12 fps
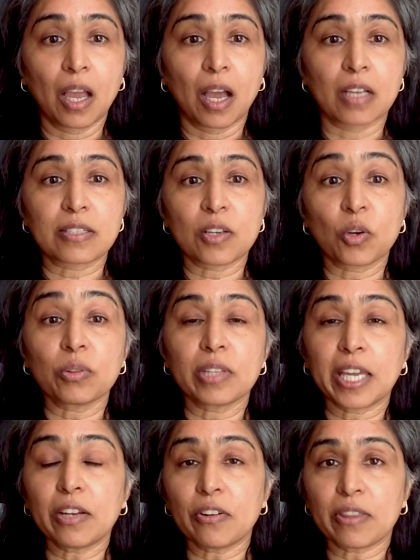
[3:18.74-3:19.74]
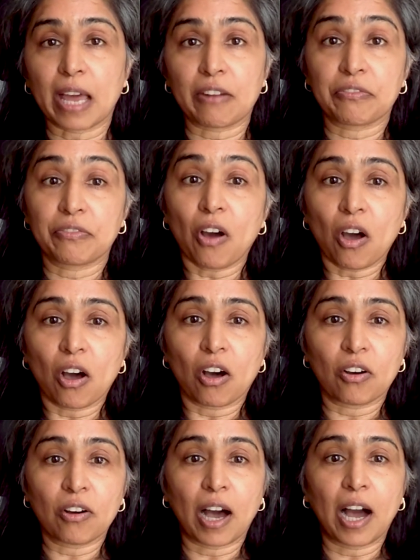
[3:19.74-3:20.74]
So later that
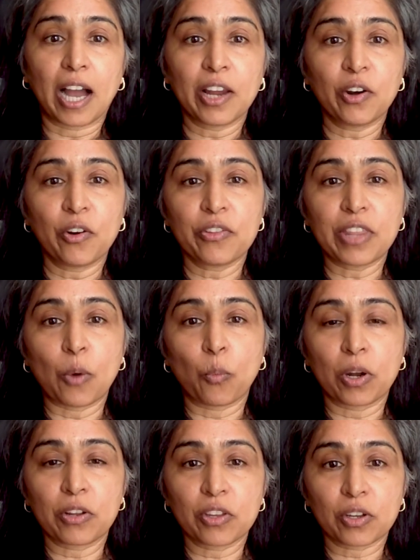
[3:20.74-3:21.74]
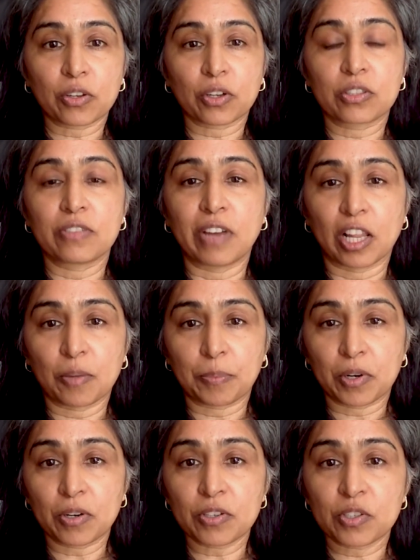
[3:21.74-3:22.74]
fall, I heard that one of the
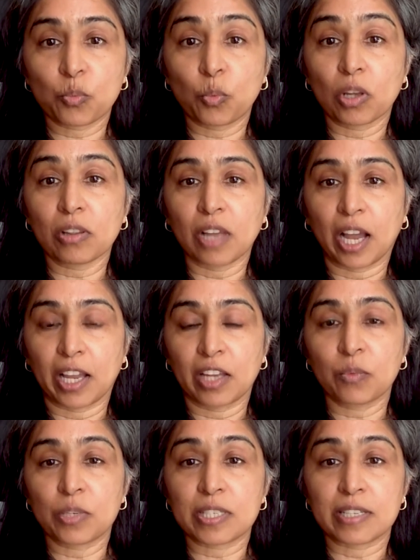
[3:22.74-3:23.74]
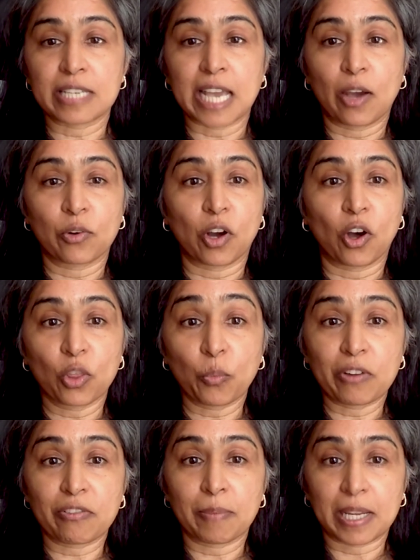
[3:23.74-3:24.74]
developers, Will Lyon, was in town all the
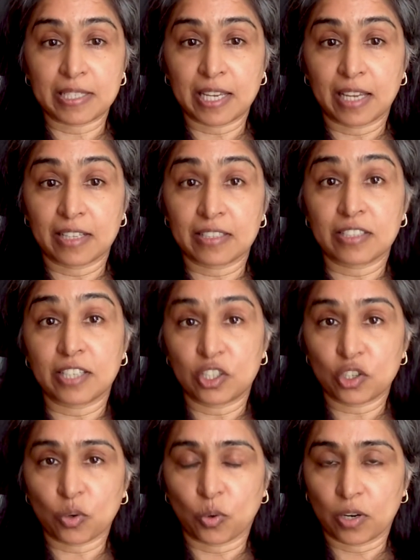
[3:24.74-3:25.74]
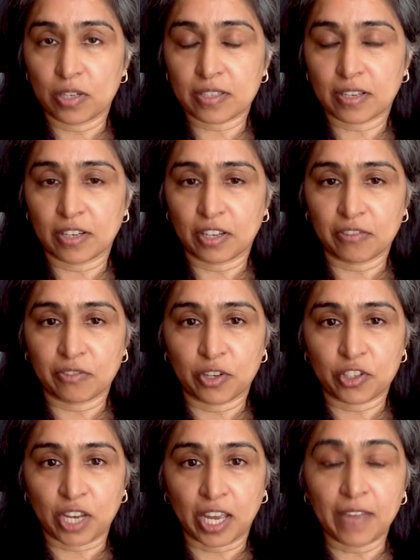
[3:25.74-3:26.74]
way from Montana to teach a course on
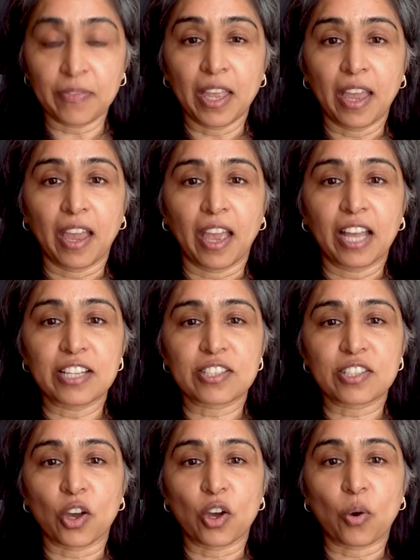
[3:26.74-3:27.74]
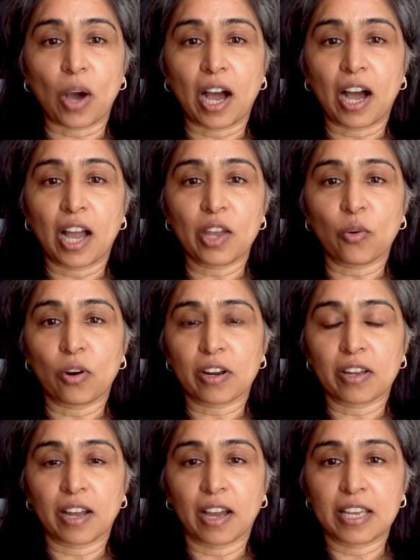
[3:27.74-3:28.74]
Neo4j. And so I
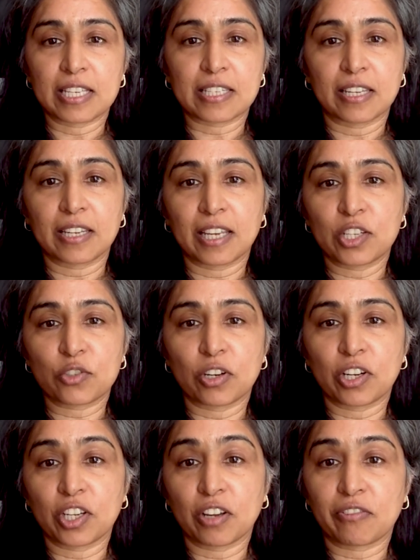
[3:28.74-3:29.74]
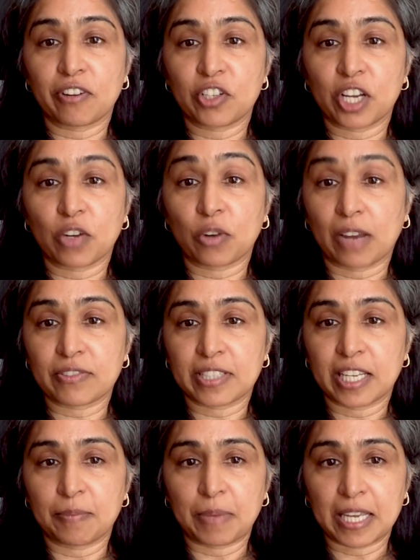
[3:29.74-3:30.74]
organized an Intro to Neo4j Graphs
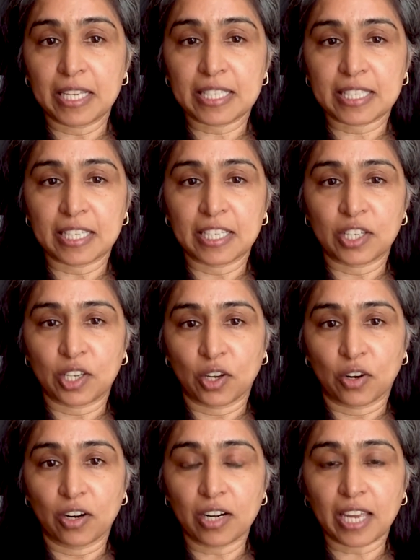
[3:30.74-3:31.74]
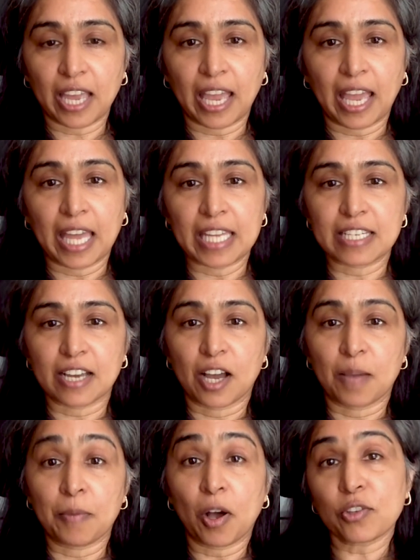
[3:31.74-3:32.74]
database in New York. And
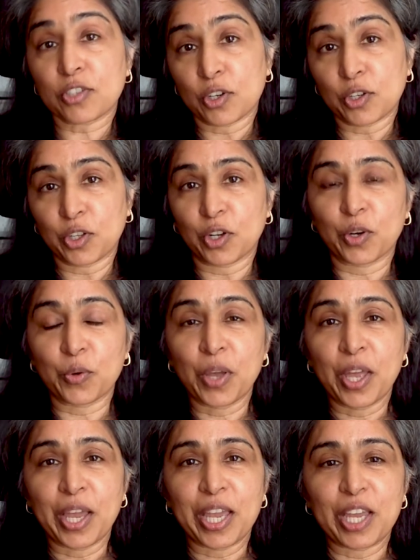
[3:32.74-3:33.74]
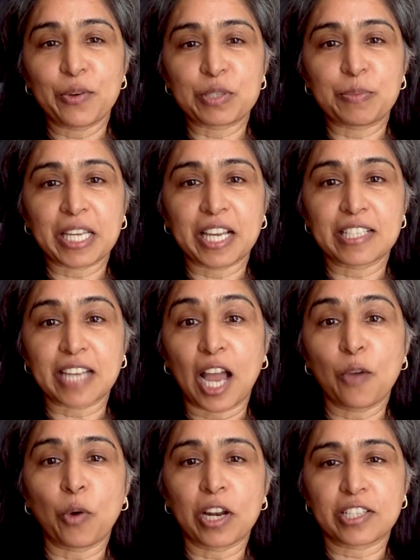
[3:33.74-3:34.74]
also, it was because
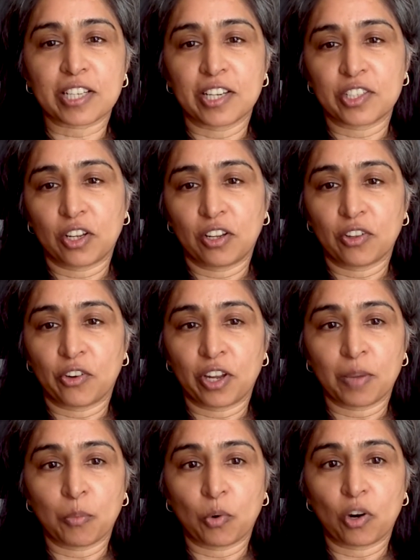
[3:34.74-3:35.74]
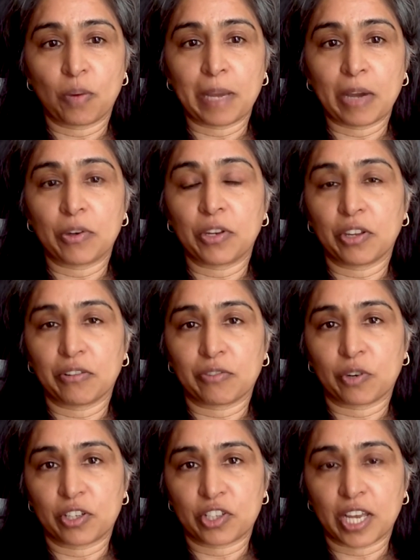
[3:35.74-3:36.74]
I wanted to continue learning more about
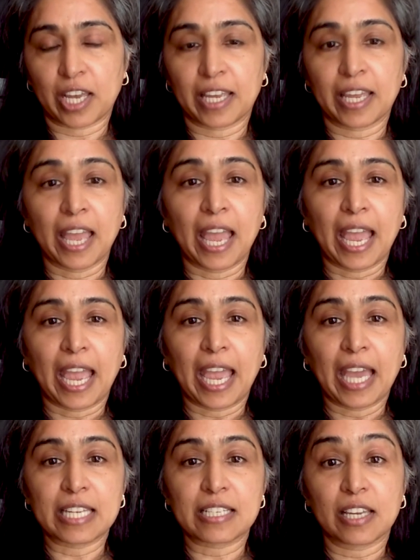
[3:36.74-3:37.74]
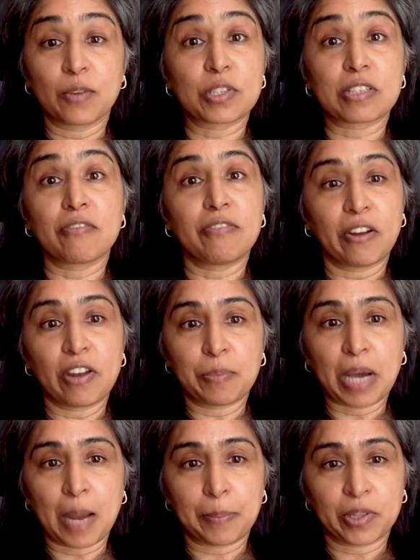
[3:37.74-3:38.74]
Neo4j. And it was a very
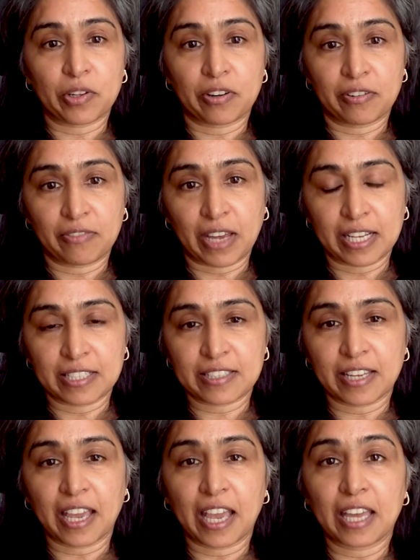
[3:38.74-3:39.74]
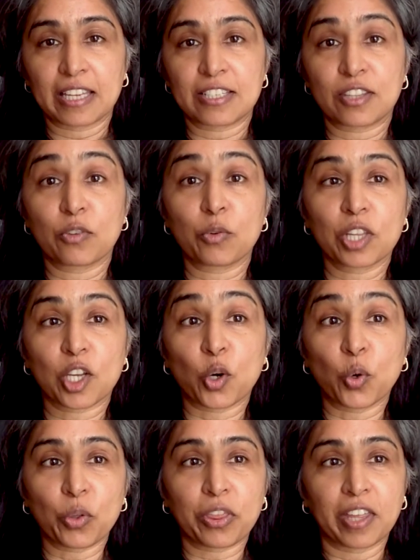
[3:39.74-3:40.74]
popular event. And the really
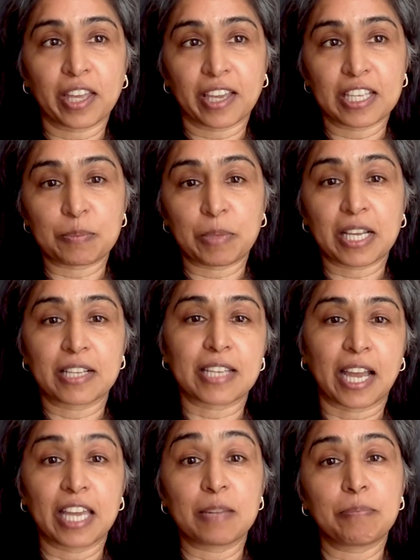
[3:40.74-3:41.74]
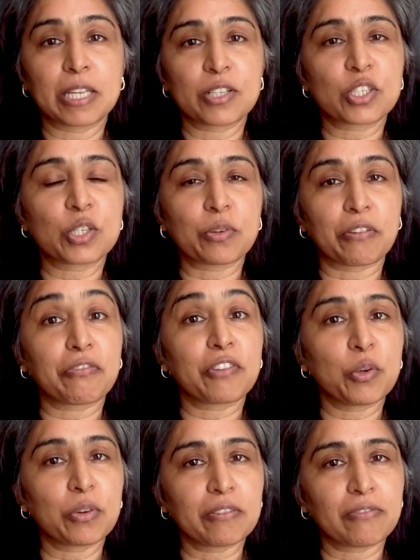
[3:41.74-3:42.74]
cool thing is because I had been to a
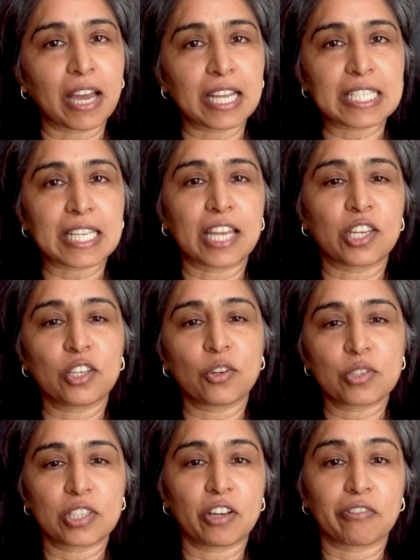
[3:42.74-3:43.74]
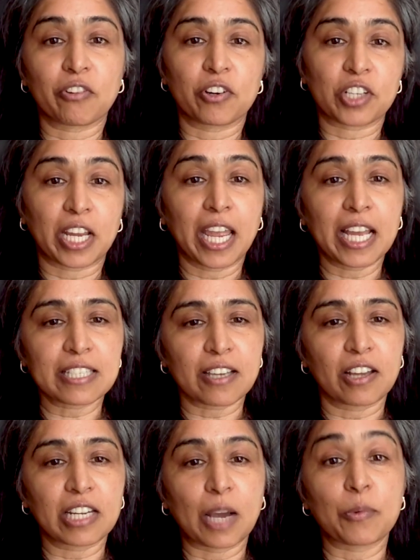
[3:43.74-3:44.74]
few events and used Neo4j
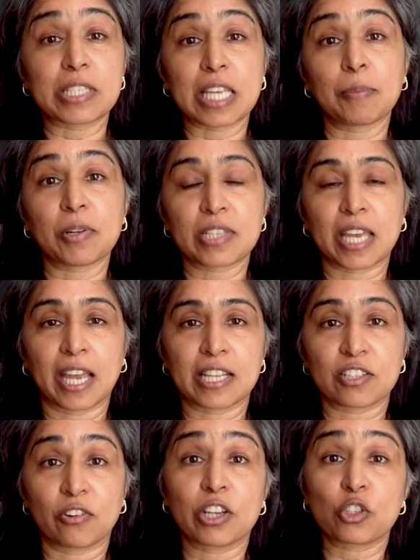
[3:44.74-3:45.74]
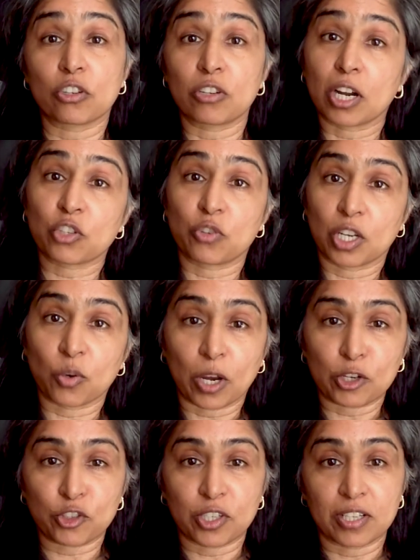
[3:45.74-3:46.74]
hands-on, I was able to answer introductory
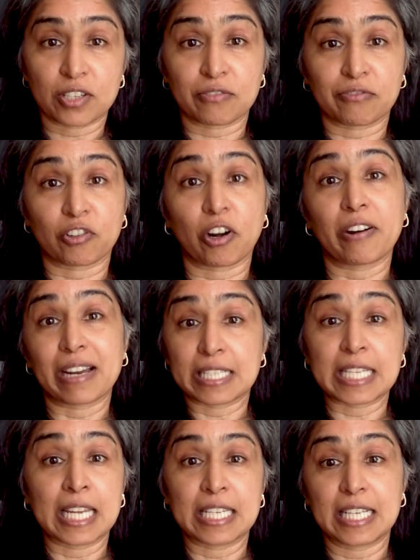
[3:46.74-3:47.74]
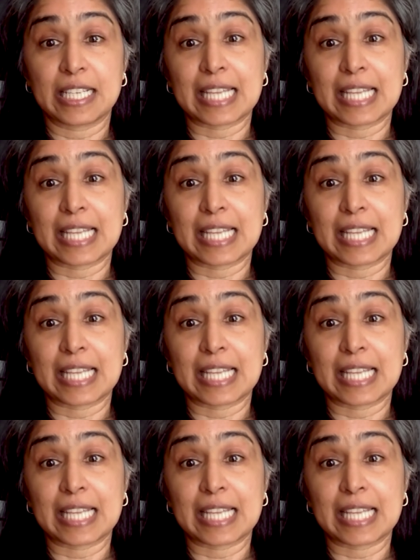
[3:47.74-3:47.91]
questions for our attendees